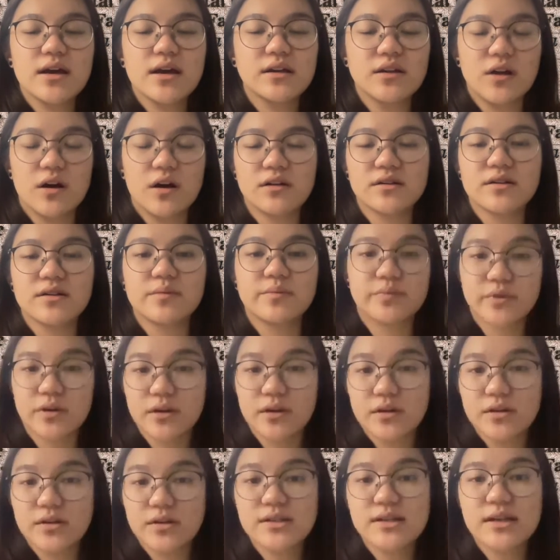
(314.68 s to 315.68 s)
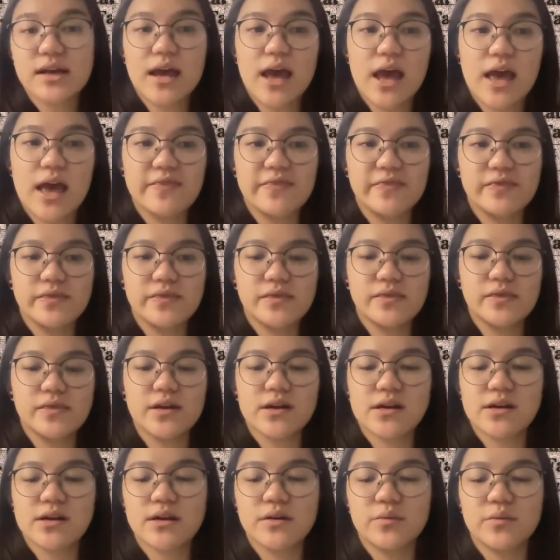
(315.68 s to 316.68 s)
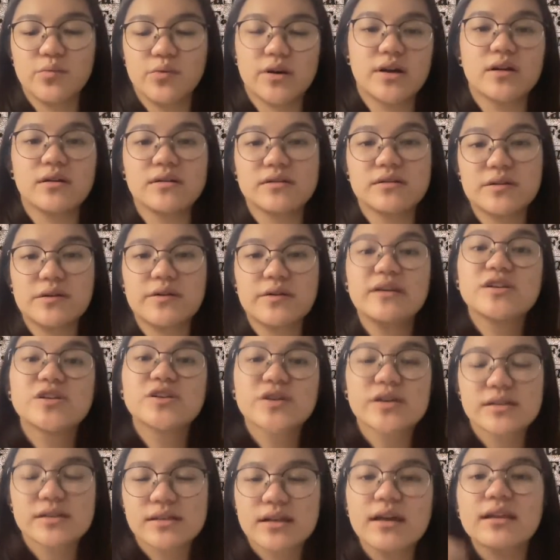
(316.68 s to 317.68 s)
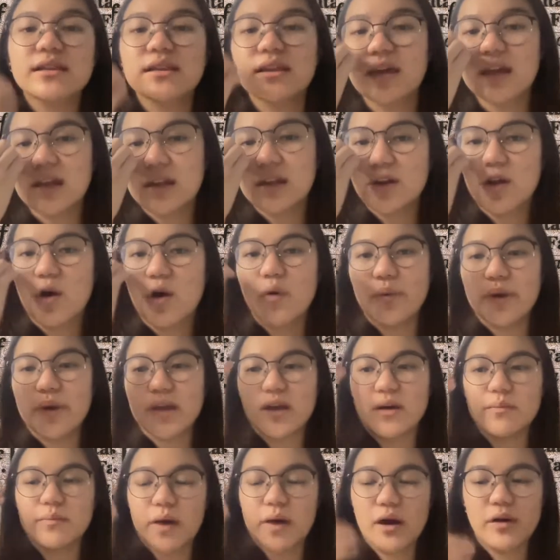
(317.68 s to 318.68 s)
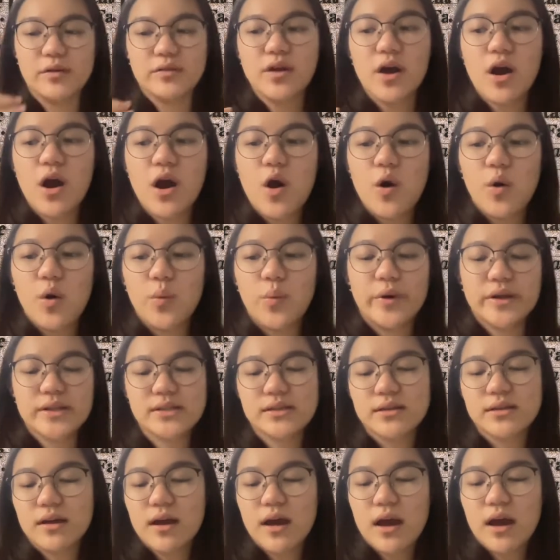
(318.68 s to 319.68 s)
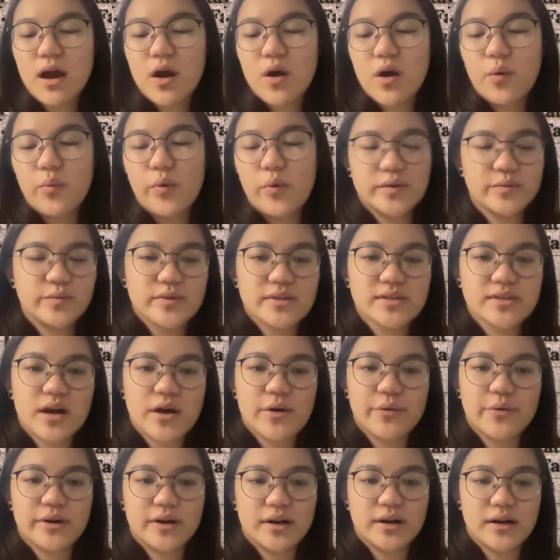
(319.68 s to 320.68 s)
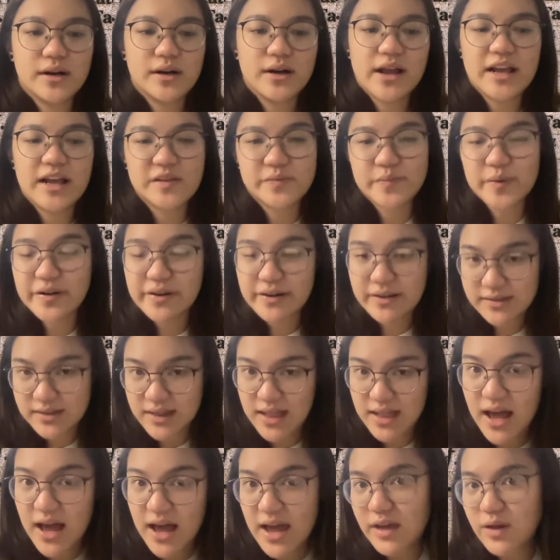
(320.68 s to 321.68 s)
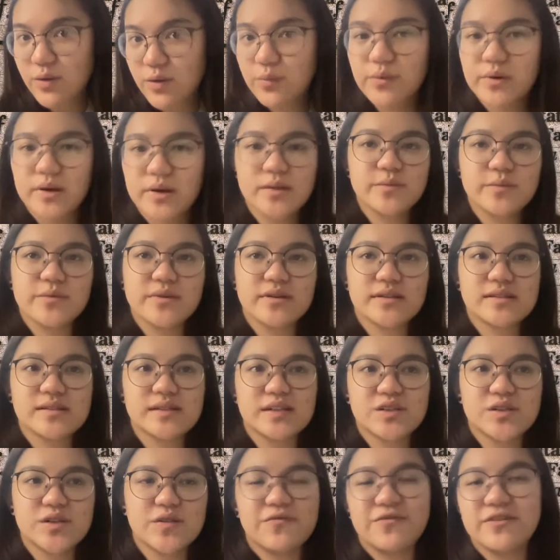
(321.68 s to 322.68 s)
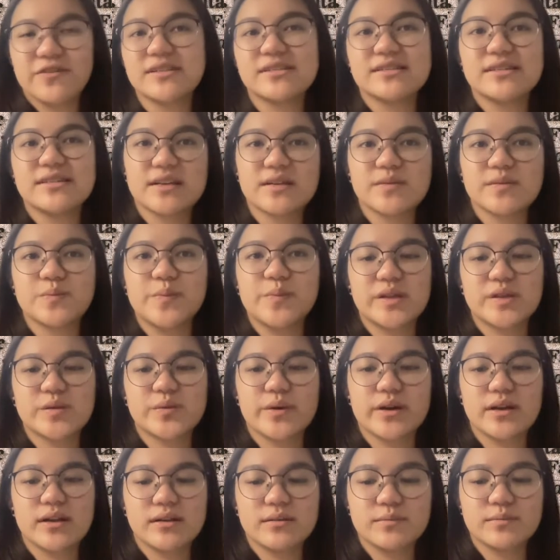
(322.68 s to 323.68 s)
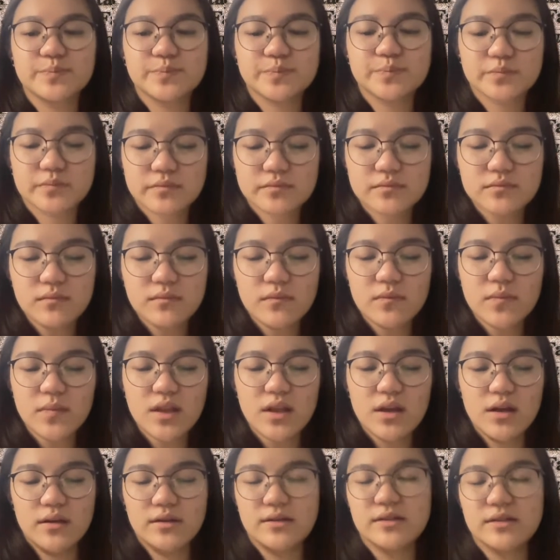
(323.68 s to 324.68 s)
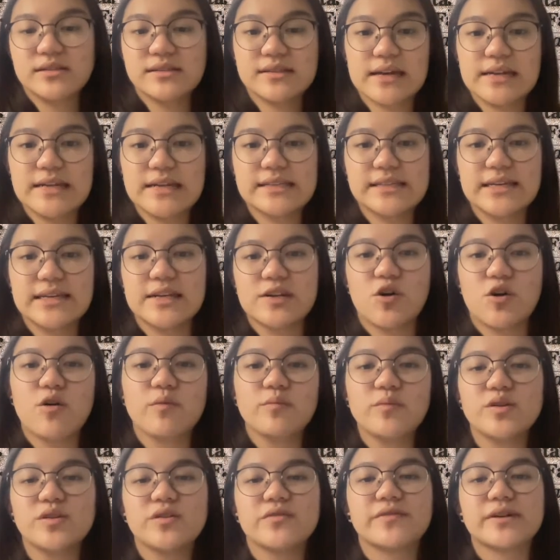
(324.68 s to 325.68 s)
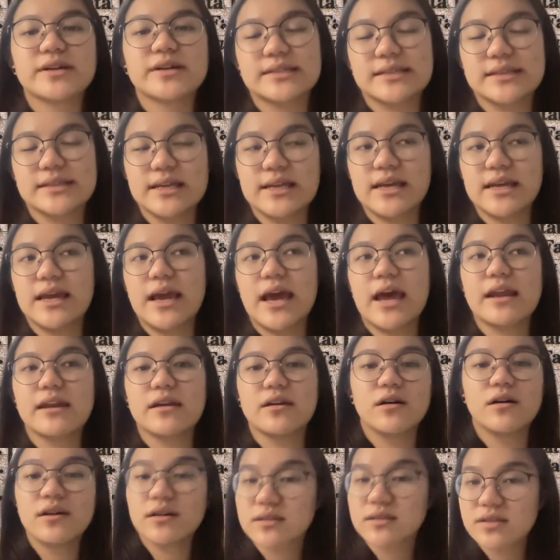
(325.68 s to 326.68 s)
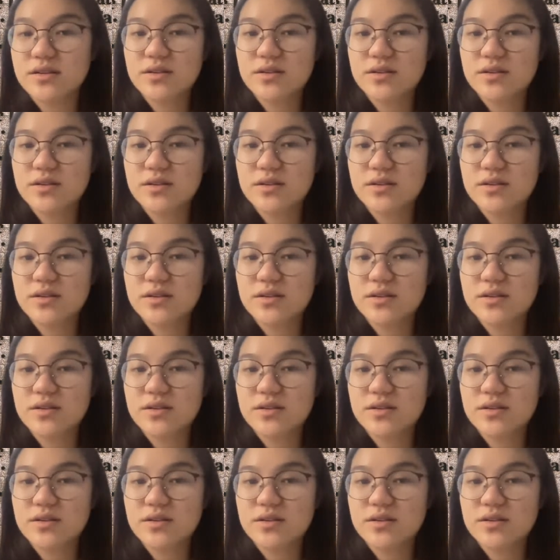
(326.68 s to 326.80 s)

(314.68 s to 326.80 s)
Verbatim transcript: gone abroad, and they were also interested in knowing about what was our experience like, what was the differences between and the studies in home university and host